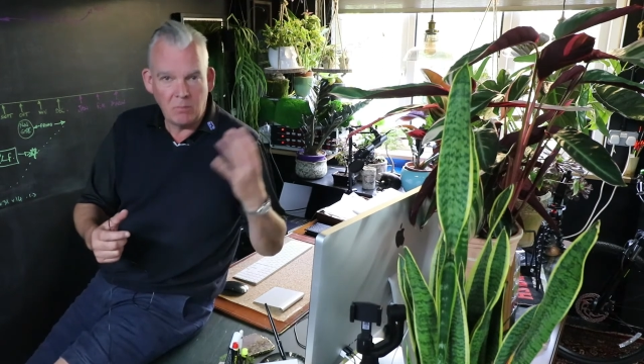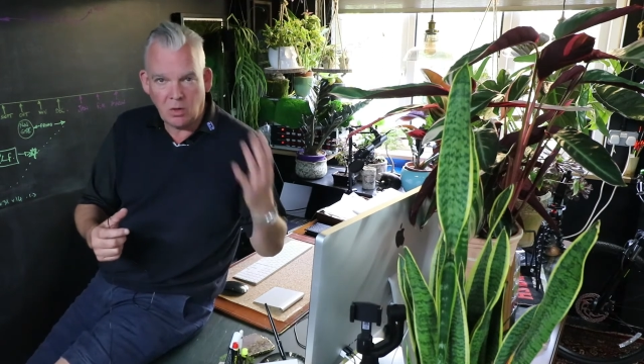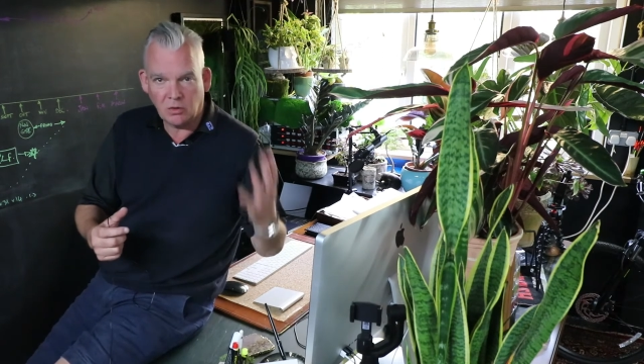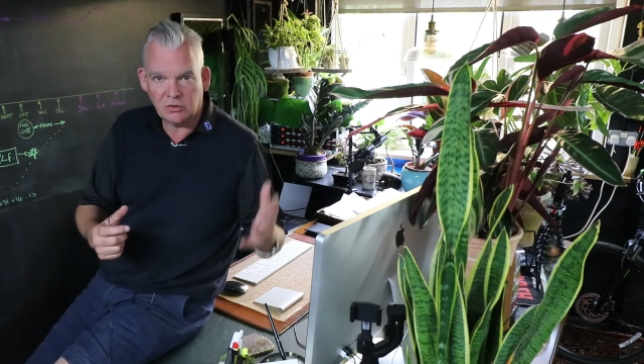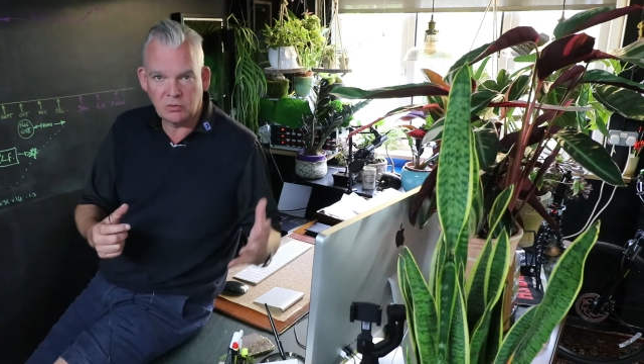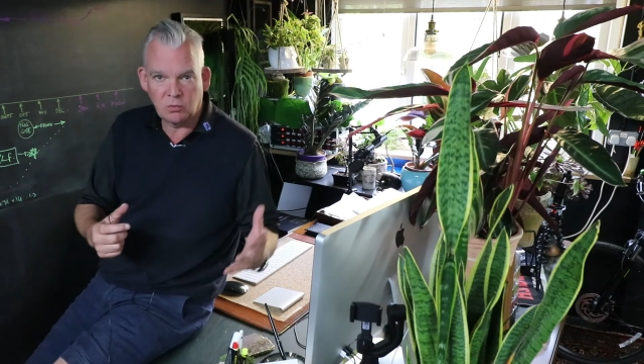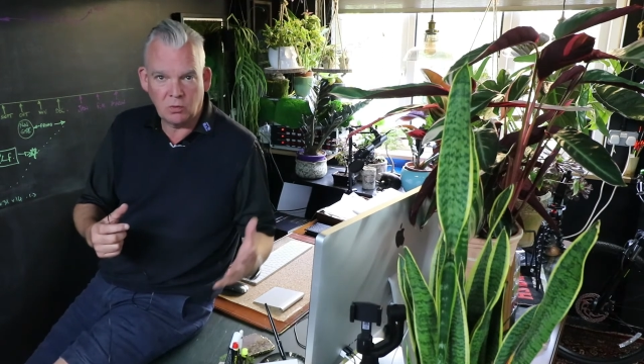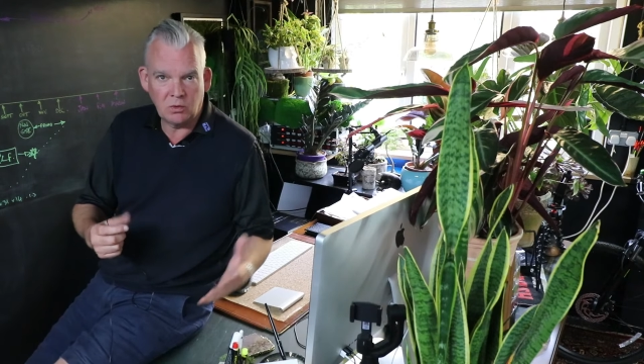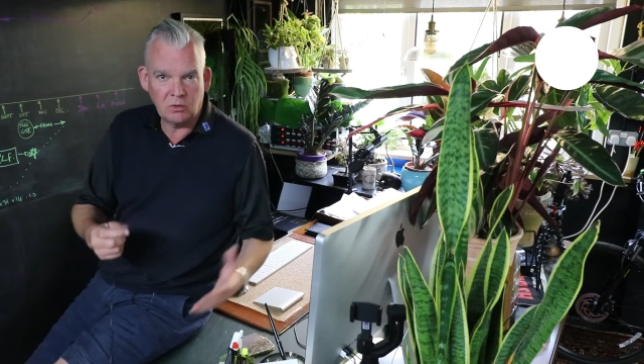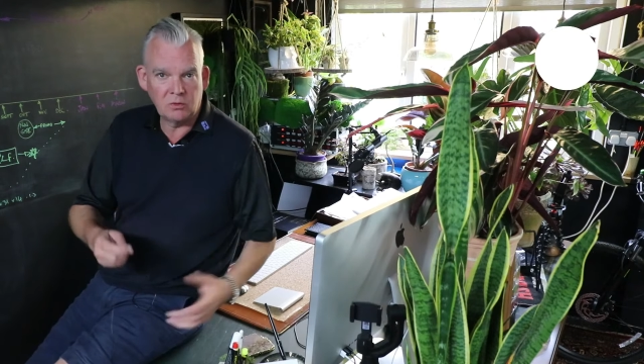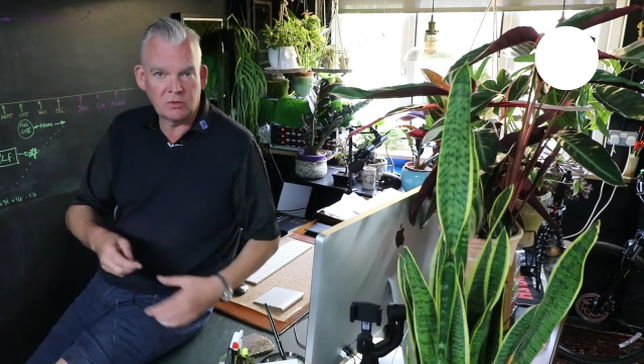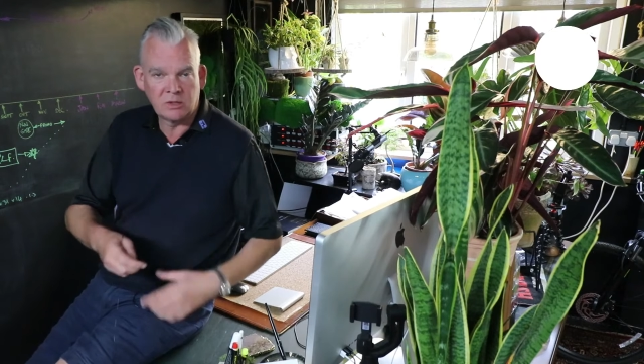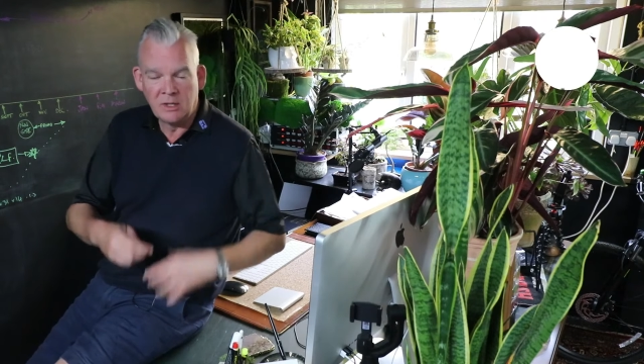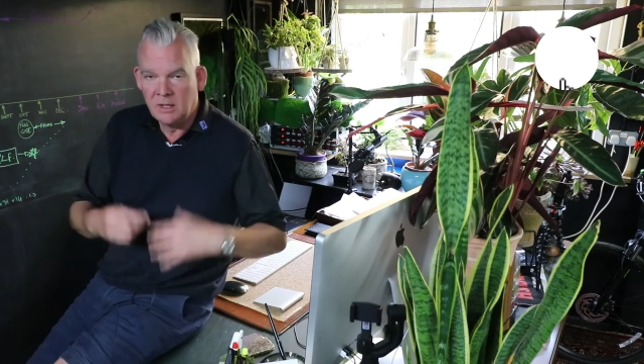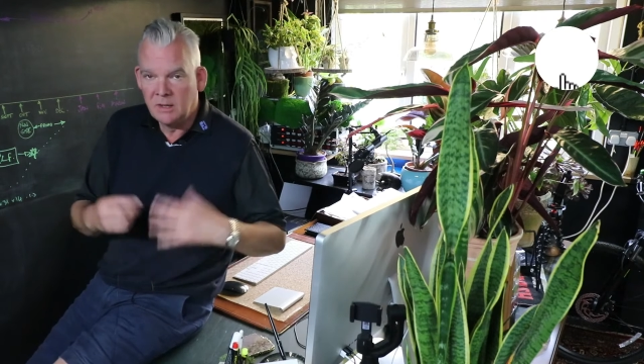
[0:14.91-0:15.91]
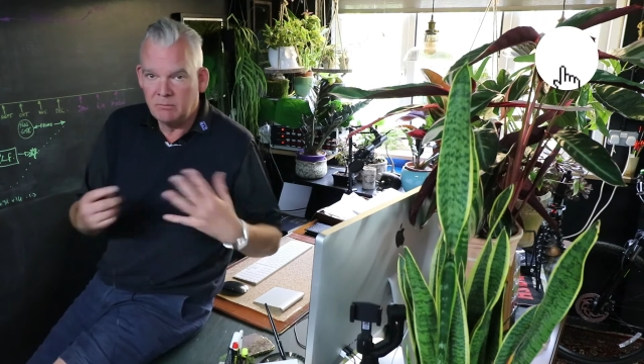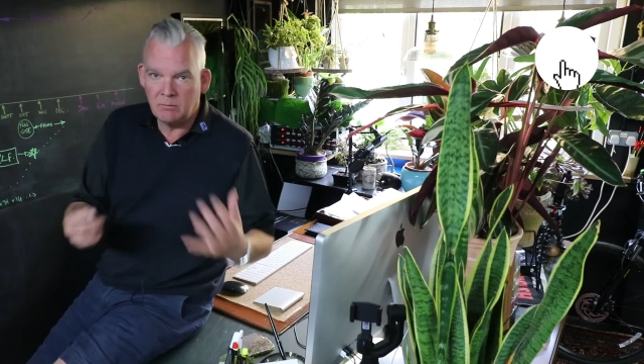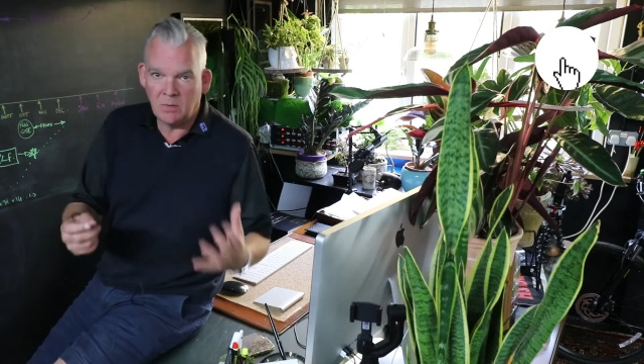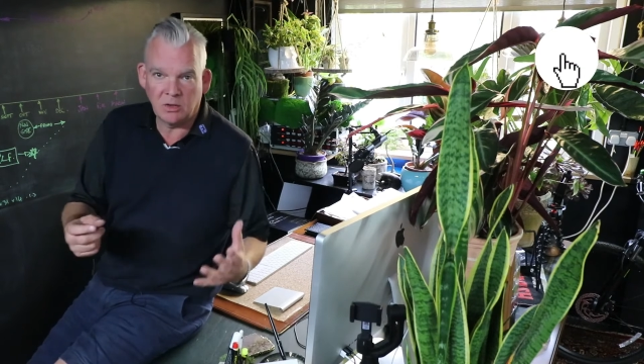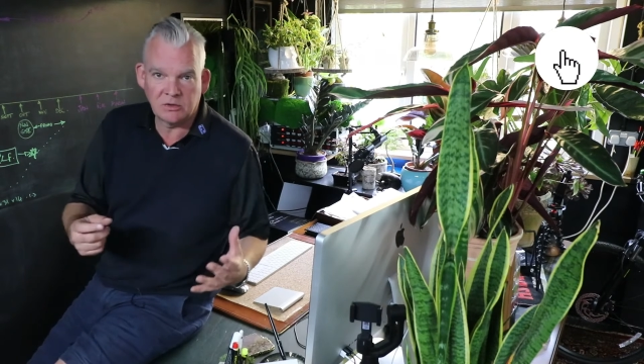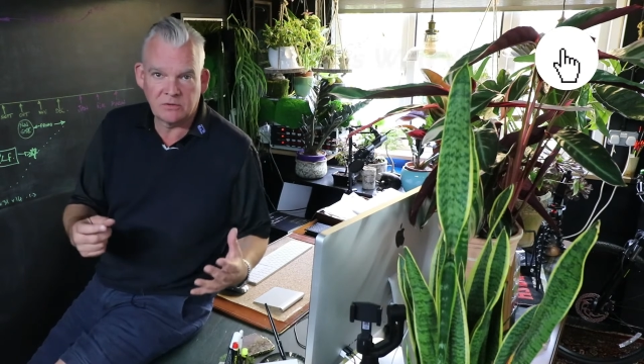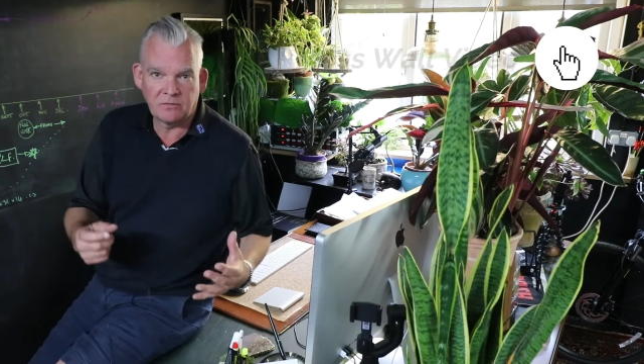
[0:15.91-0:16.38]
moss walls,
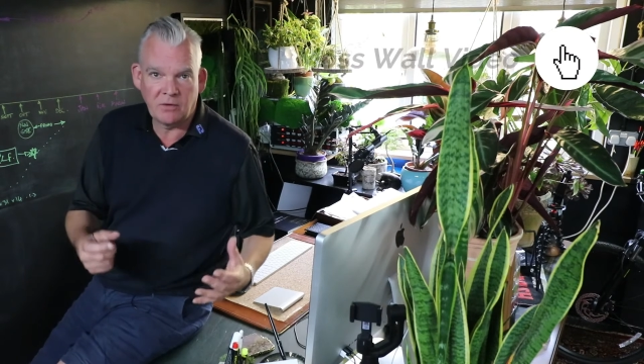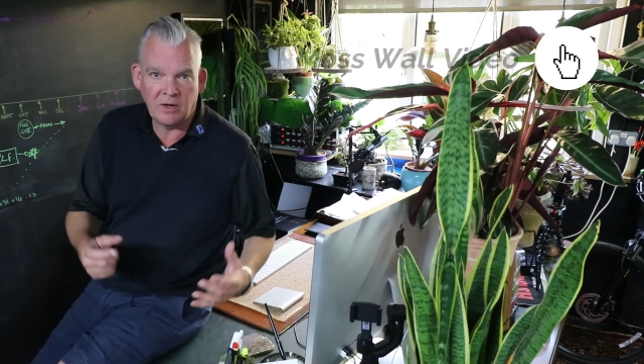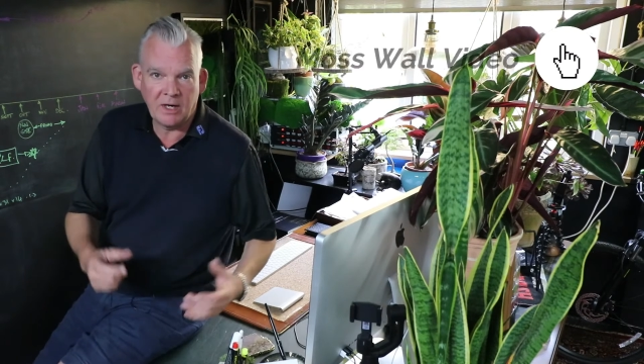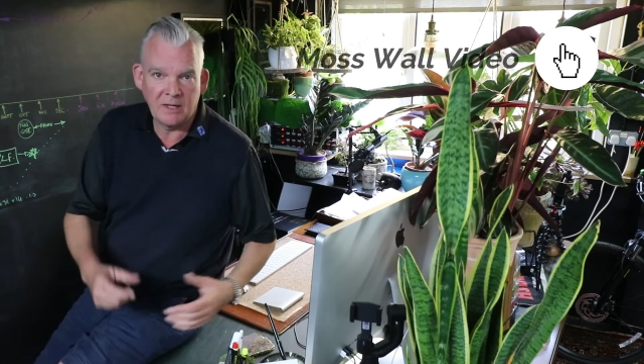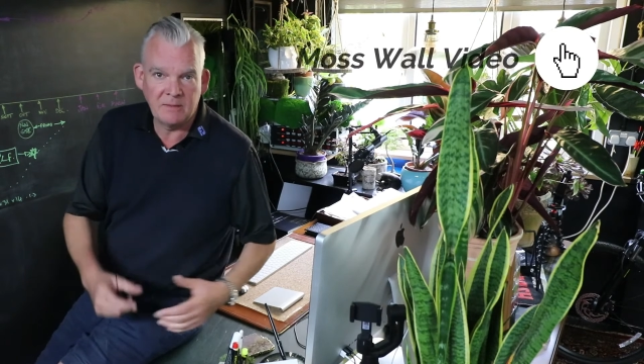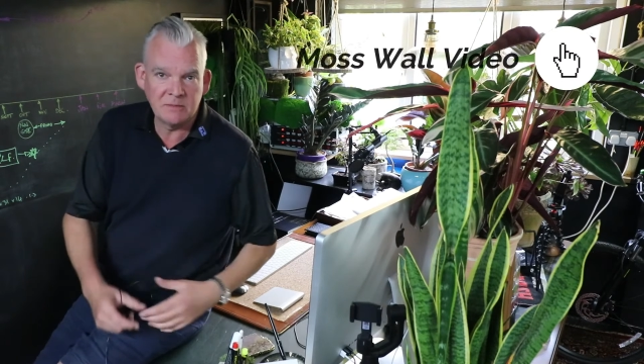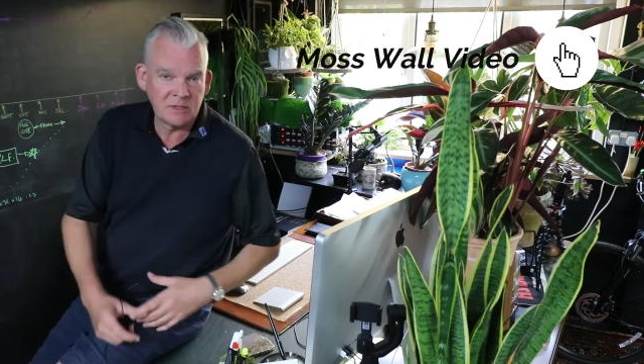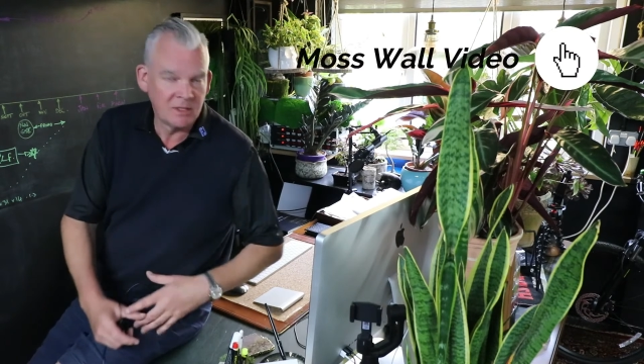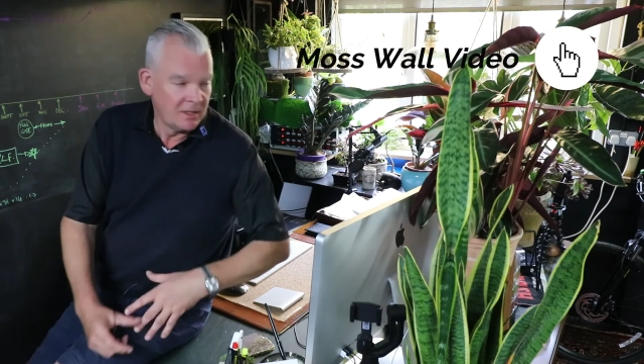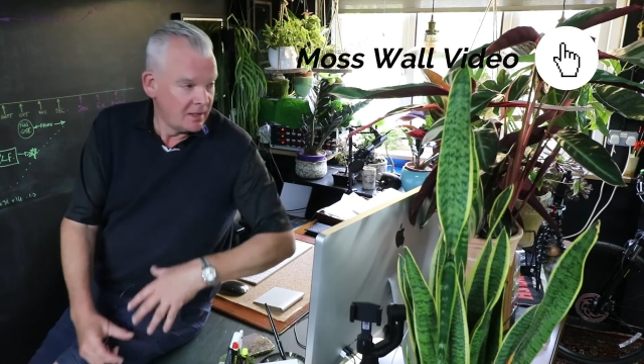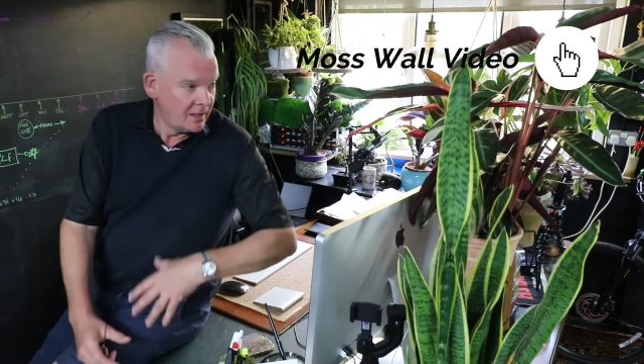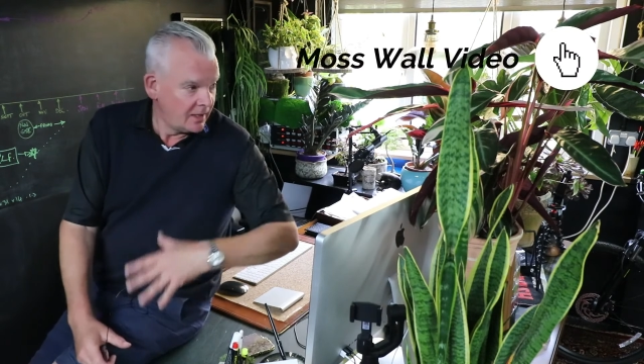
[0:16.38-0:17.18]
moss frames.